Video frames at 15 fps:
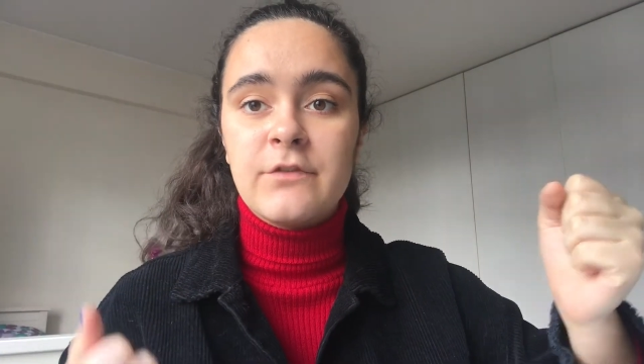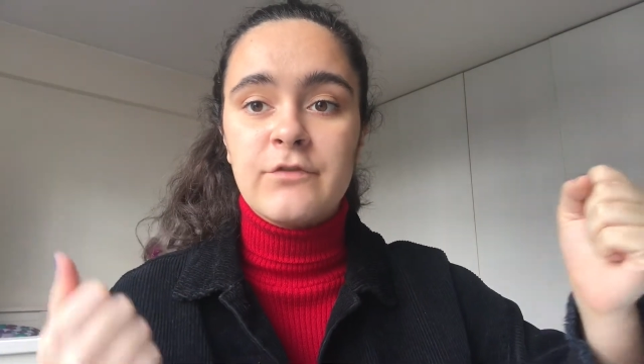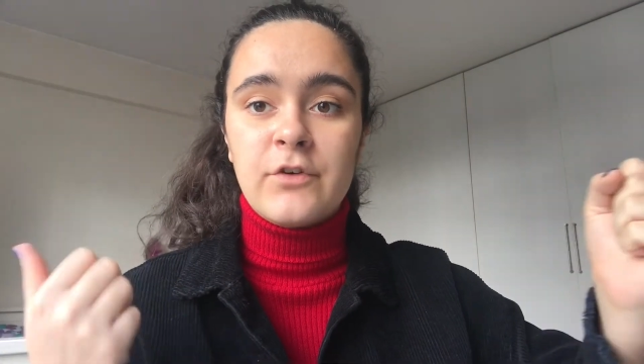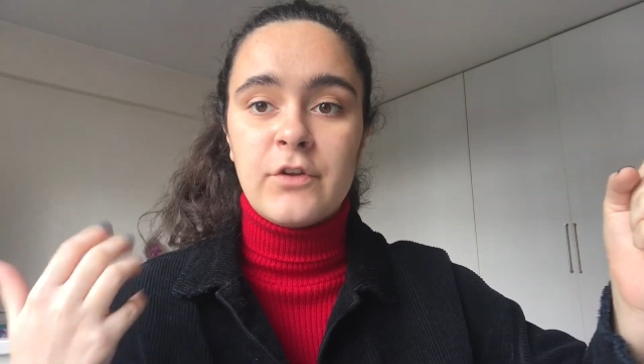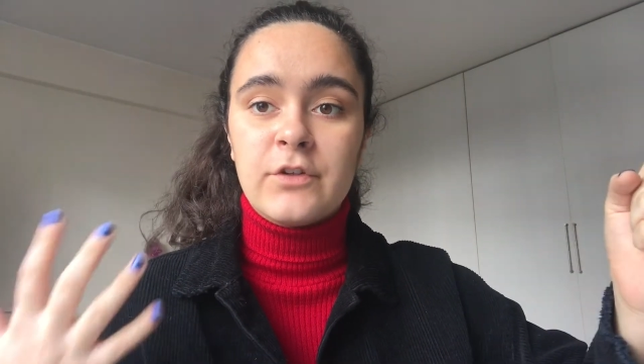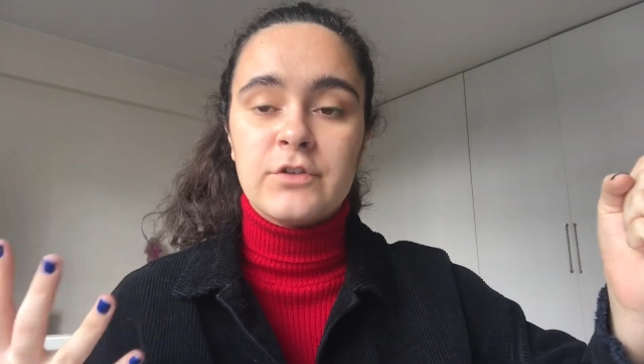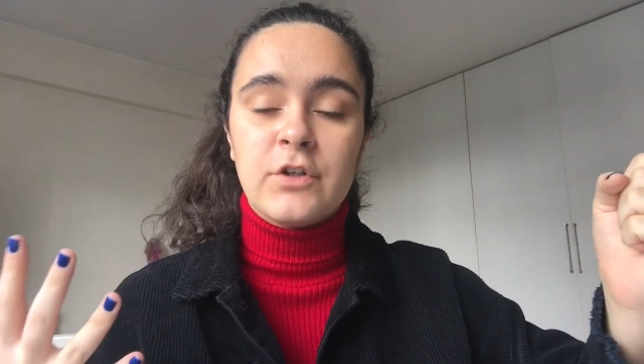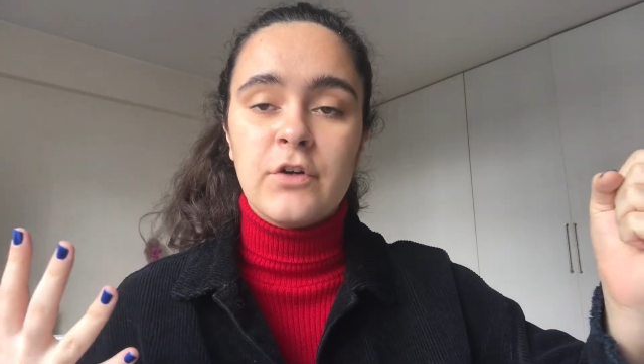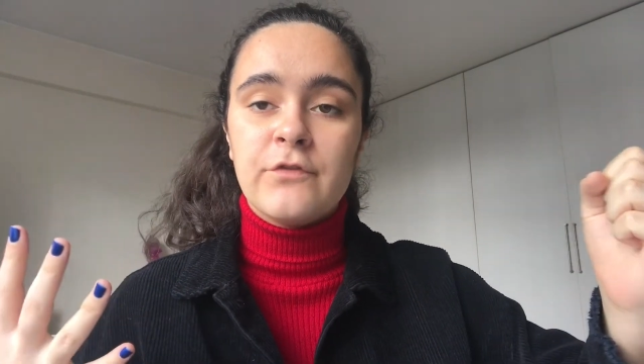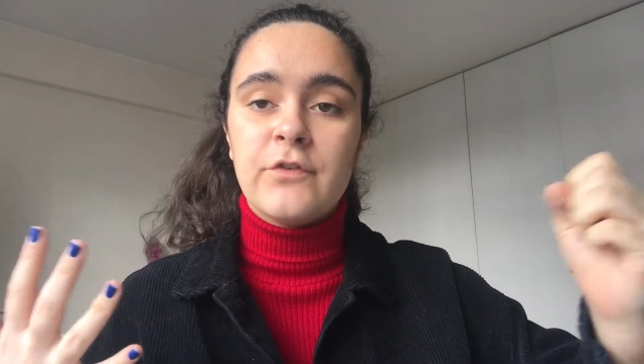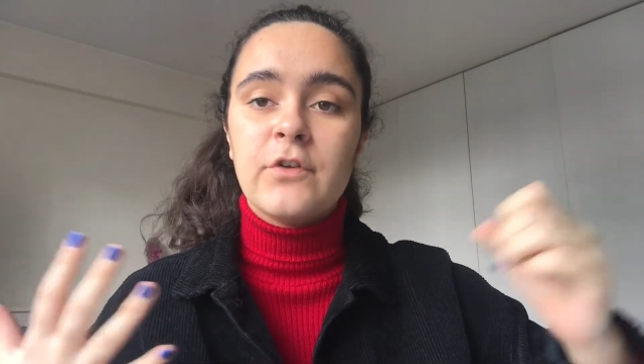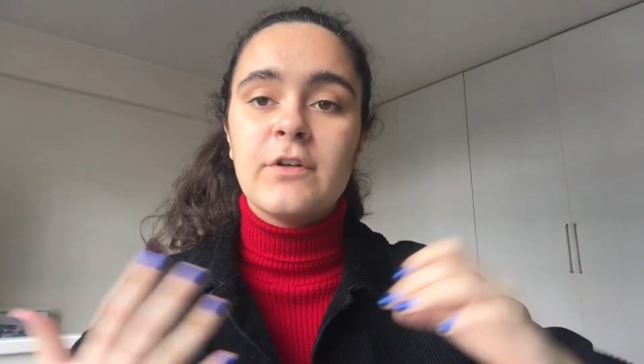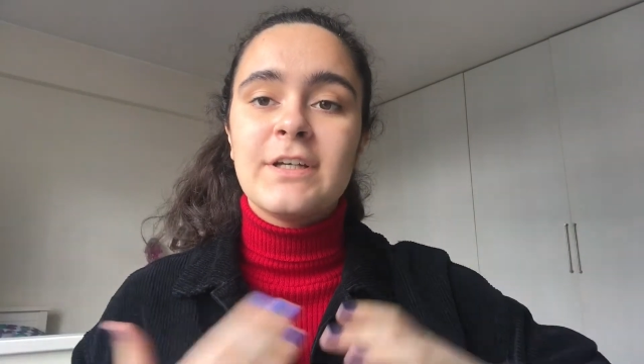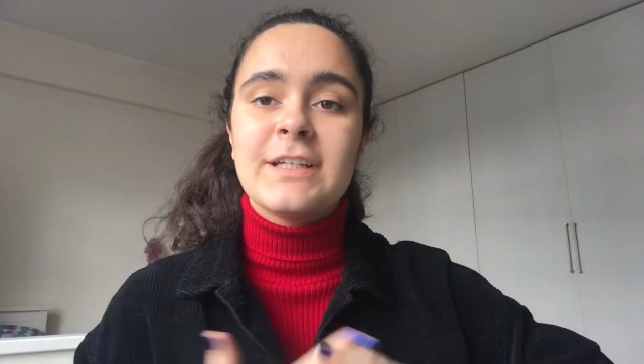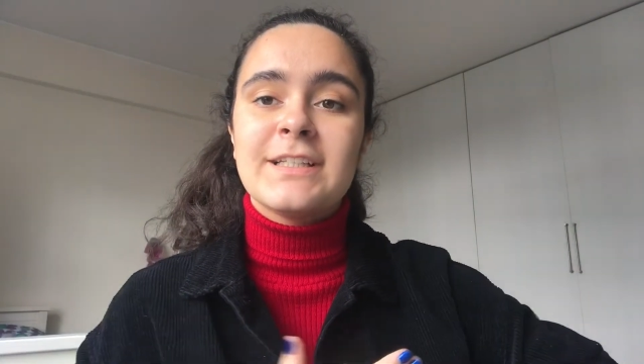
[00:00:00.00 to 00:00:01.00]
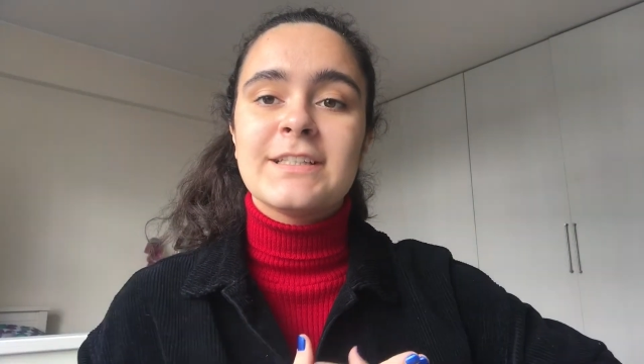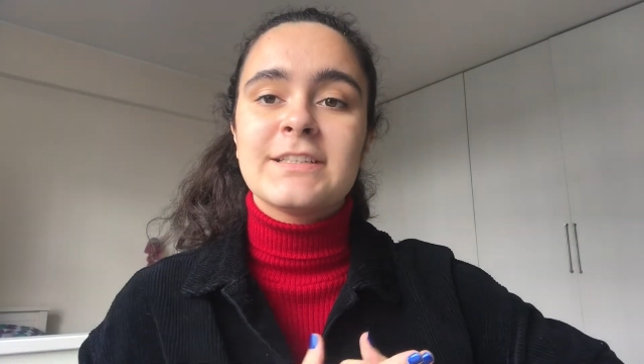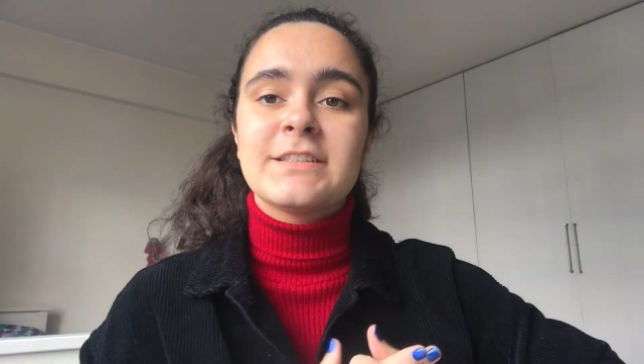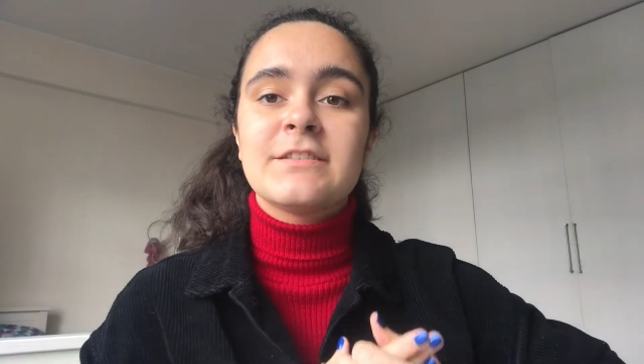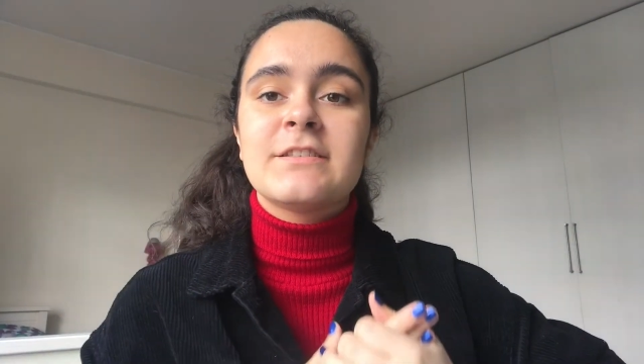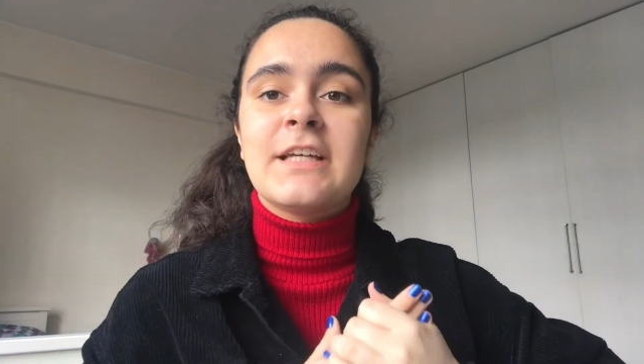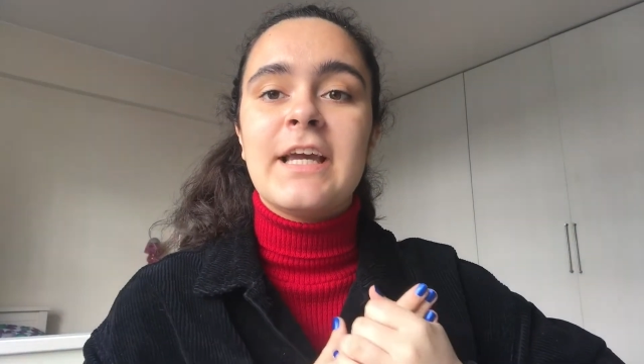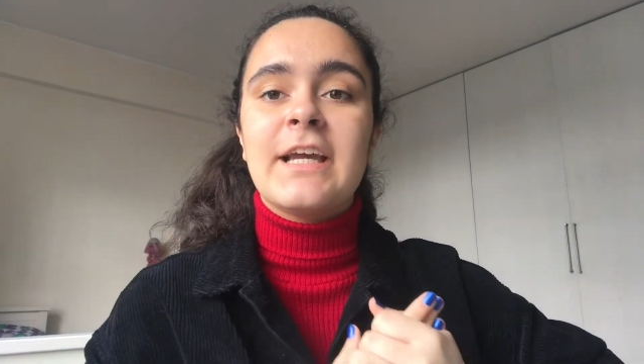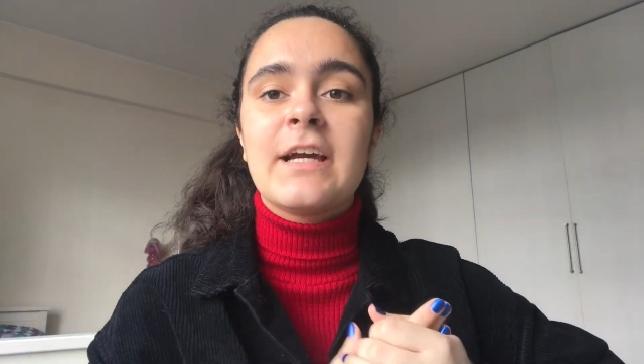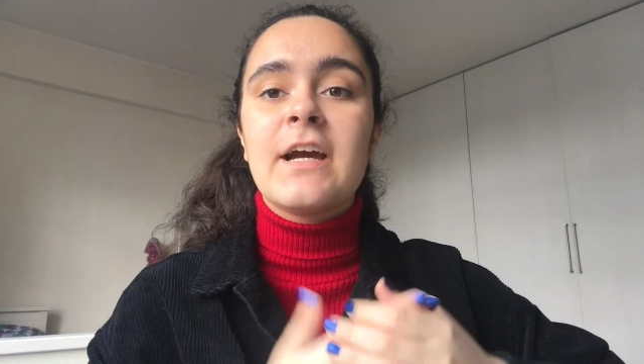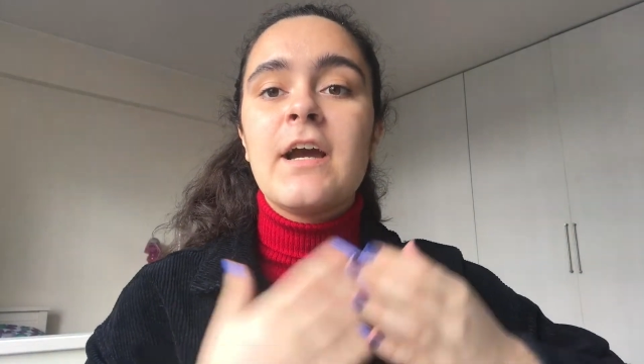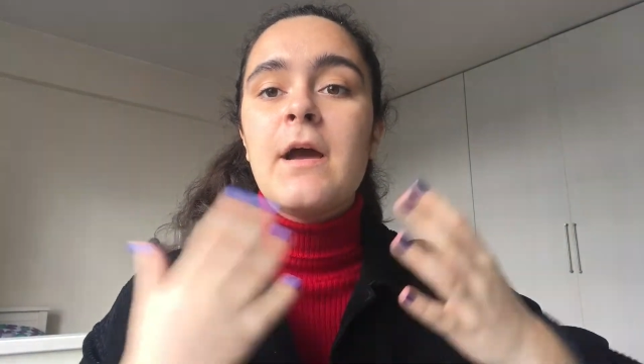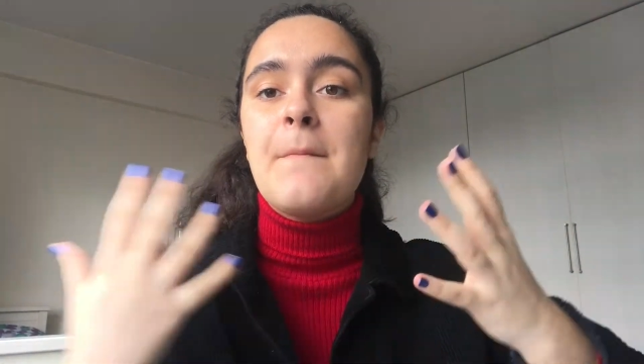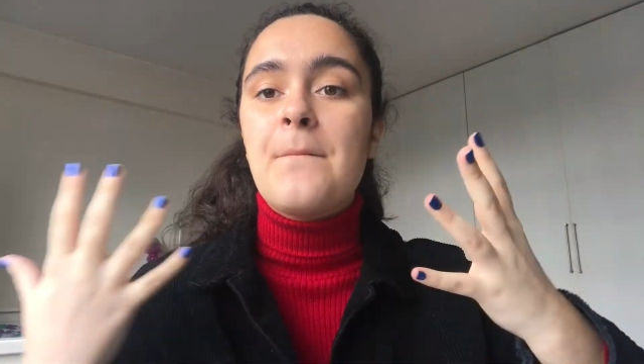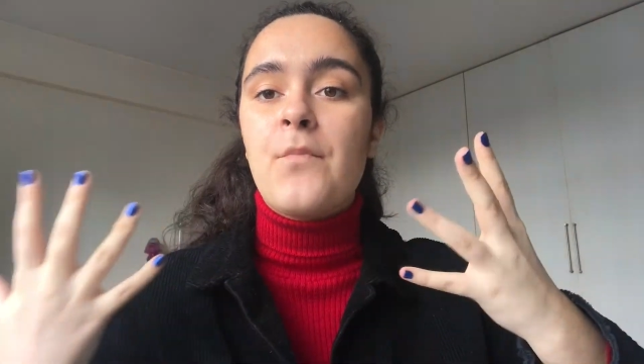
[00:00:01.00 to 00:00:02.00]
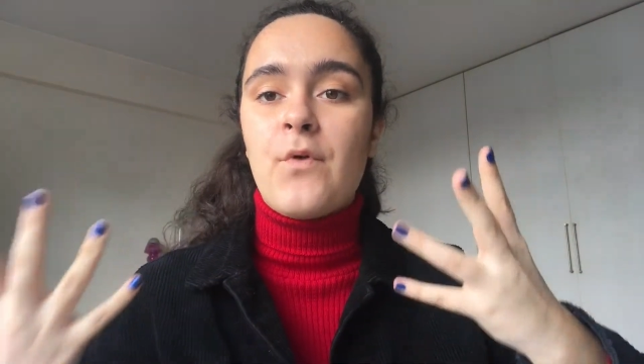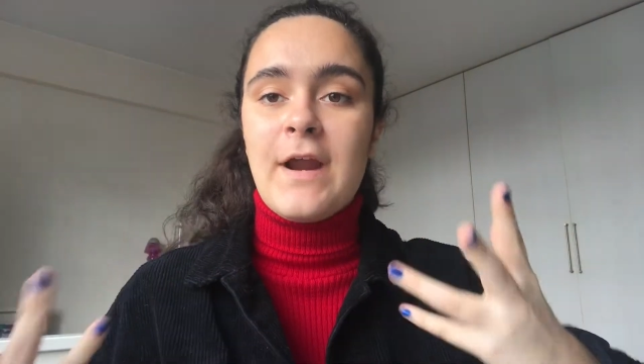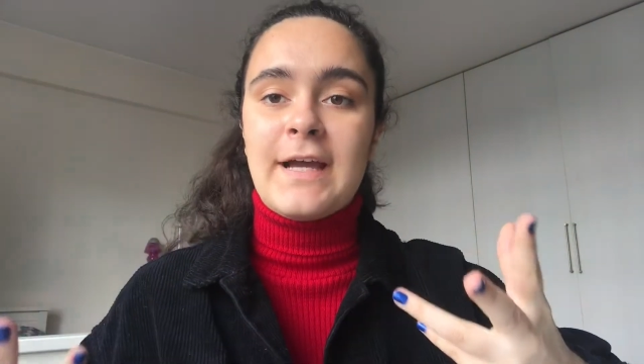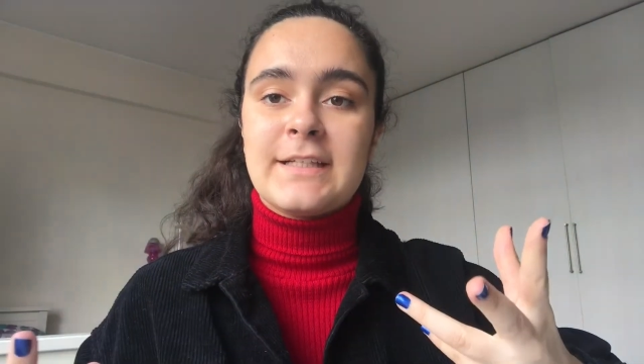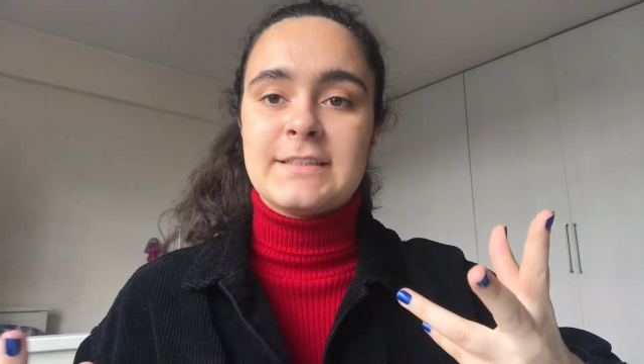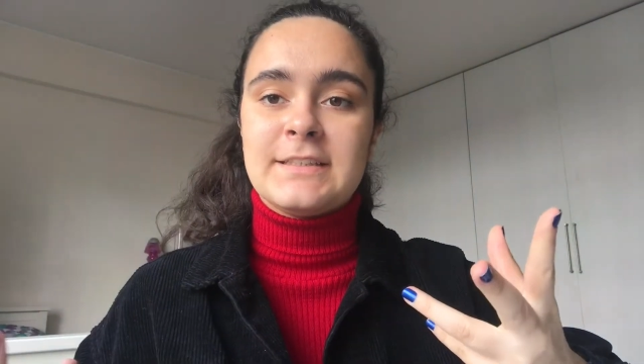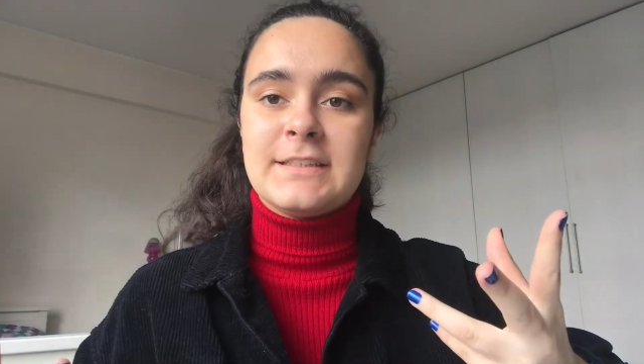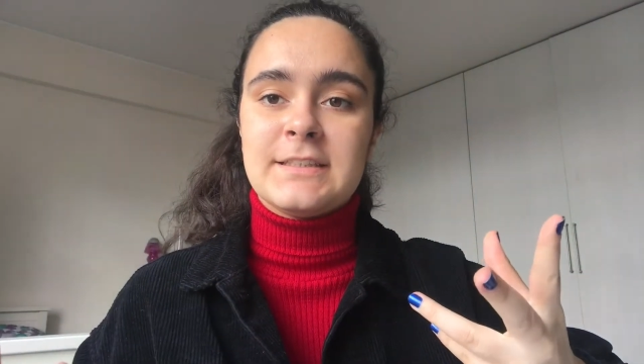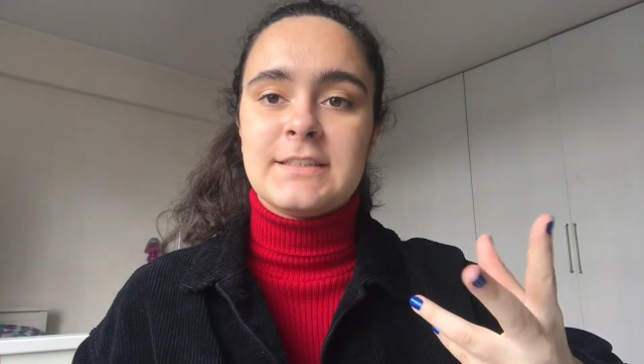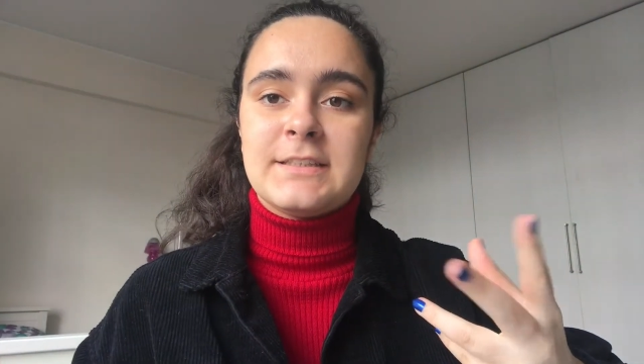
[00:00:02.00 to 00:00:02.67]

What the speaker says: for the TOEFL is to take practice